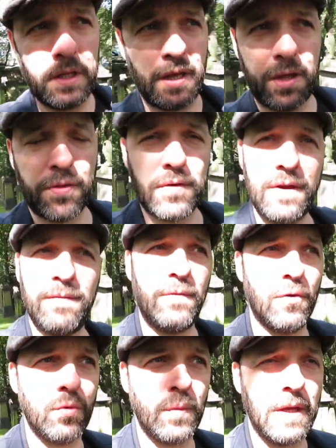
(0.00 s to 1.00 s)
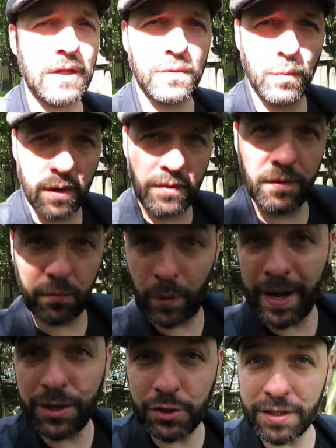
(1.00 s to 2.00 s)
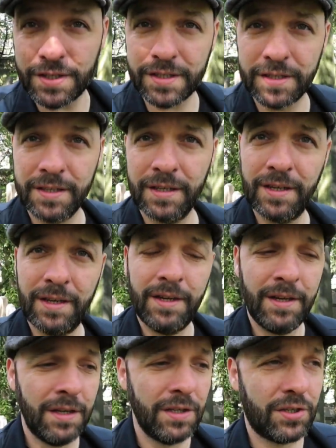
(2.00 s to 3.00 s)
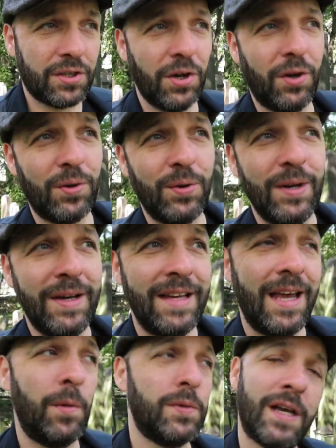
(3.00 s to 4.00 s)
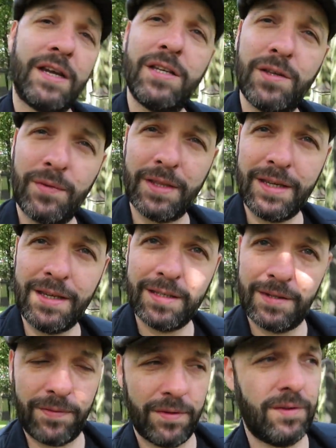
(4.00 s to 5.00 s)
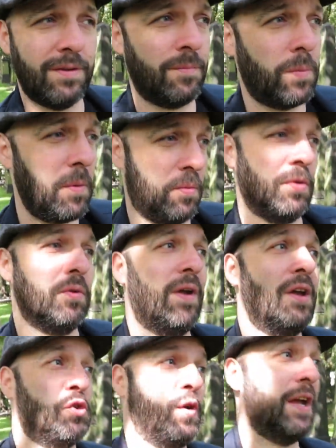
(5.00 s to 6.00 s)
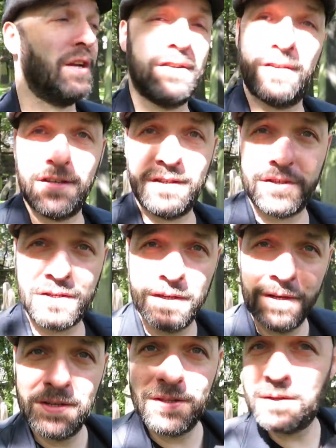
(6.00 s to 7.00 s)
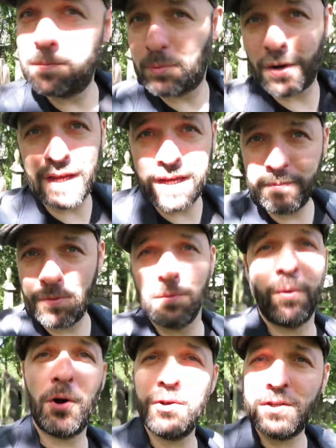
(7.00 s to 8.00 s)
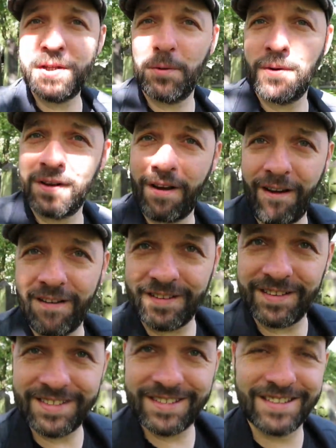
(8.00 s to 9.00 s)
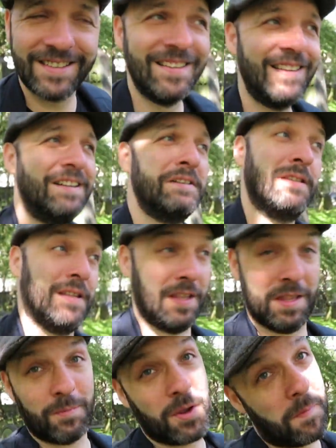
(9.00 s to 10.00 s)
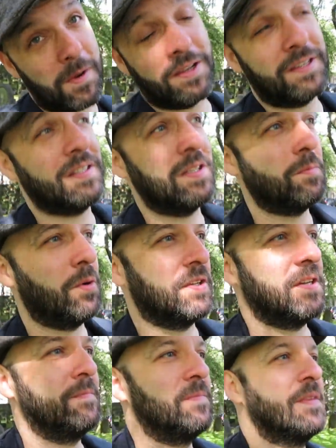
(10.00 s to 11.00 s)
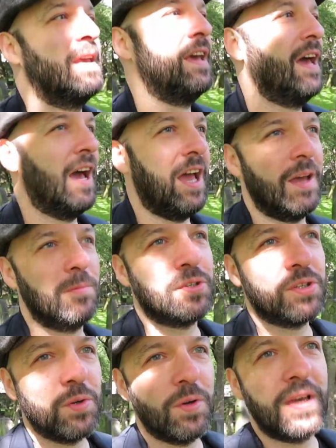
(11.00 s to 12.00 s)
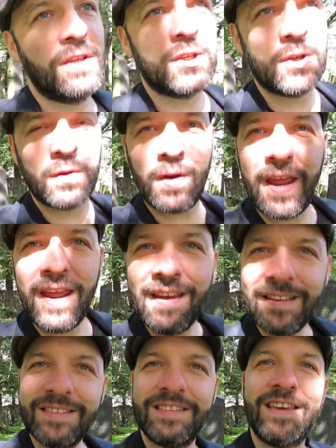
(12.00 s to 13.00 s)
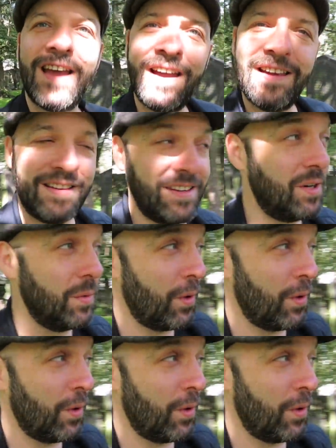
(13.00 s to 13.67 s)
like three, four weeks worth of wages. So it was actually really easy for the people, the resurrectionists, to bribe the watchtower guards to let them come in and steal a body. Um, so as great as the idea